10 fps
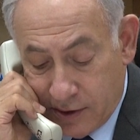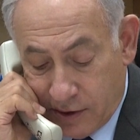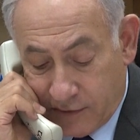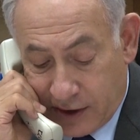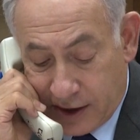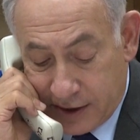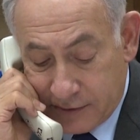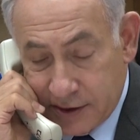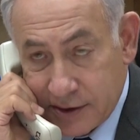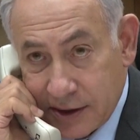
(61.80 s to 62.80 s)
over
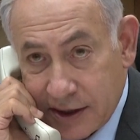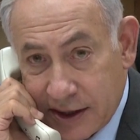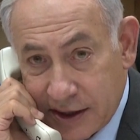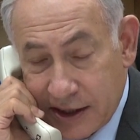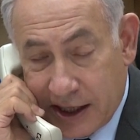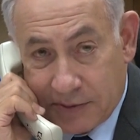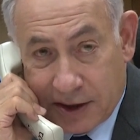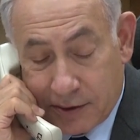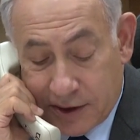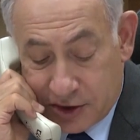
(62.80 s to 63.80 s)
100 kidnapped,
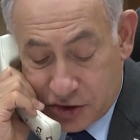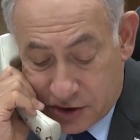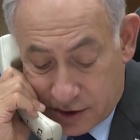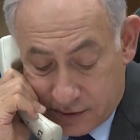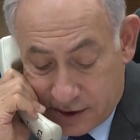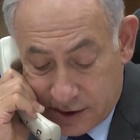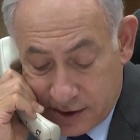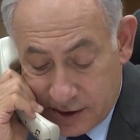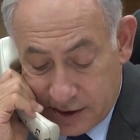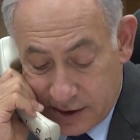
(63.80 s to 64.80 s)
including children.
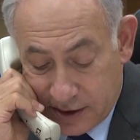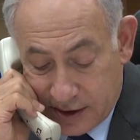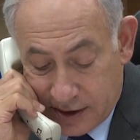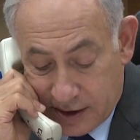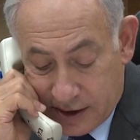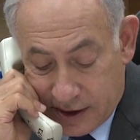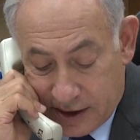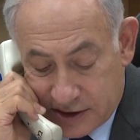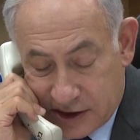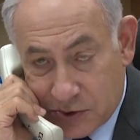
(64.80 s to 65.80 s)

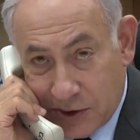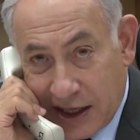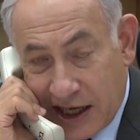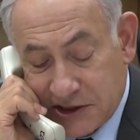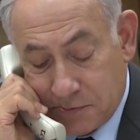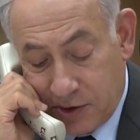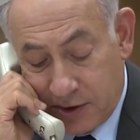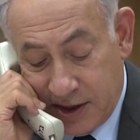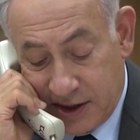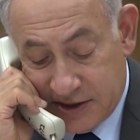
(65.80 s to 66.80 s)
And since we last
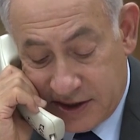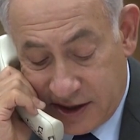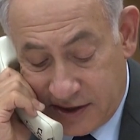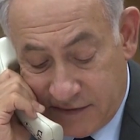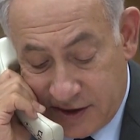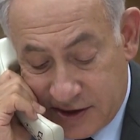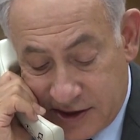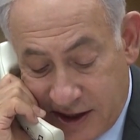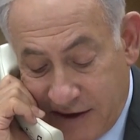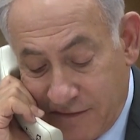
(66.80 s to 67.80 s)
spoke, the extent of this
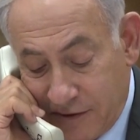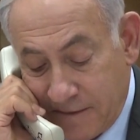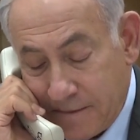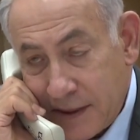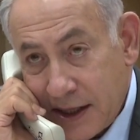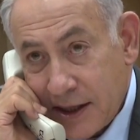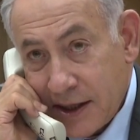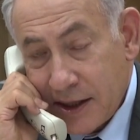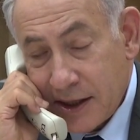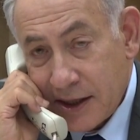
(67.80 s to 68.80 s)
evil,
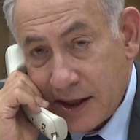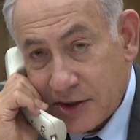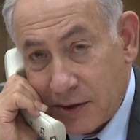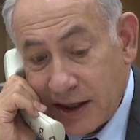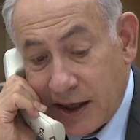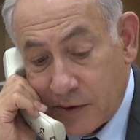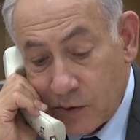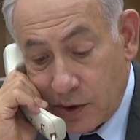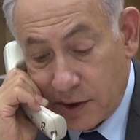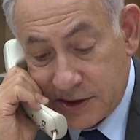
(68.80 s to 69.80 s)
it's only gotten
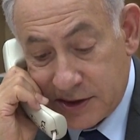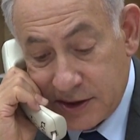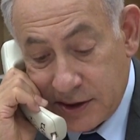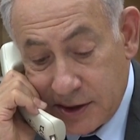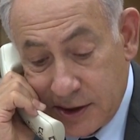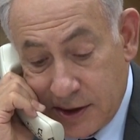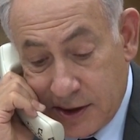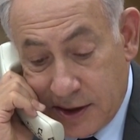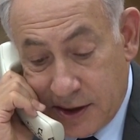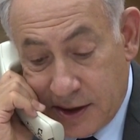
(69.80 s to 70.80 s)
worse.
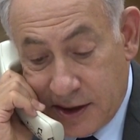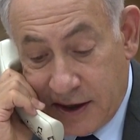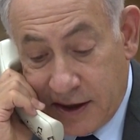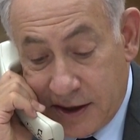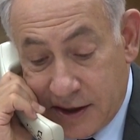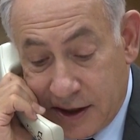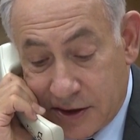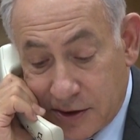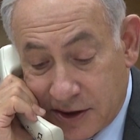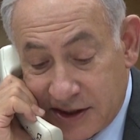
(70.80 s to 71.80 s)
They
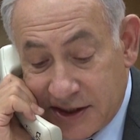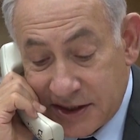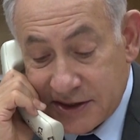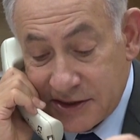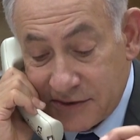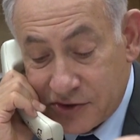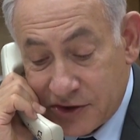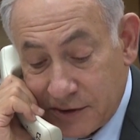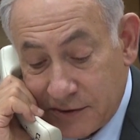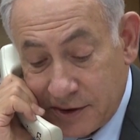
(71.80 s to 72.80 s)
took dozens of
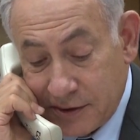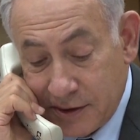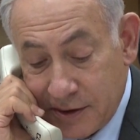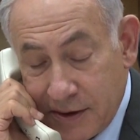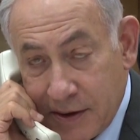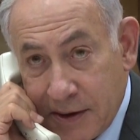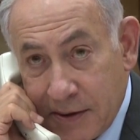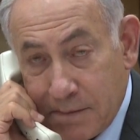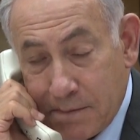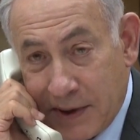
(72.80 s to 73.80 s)
children,
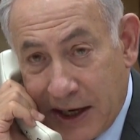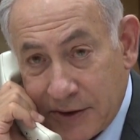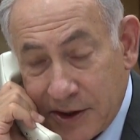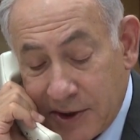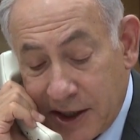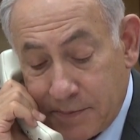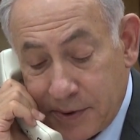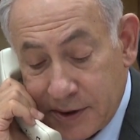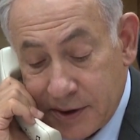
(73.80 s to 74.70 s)
bound them up,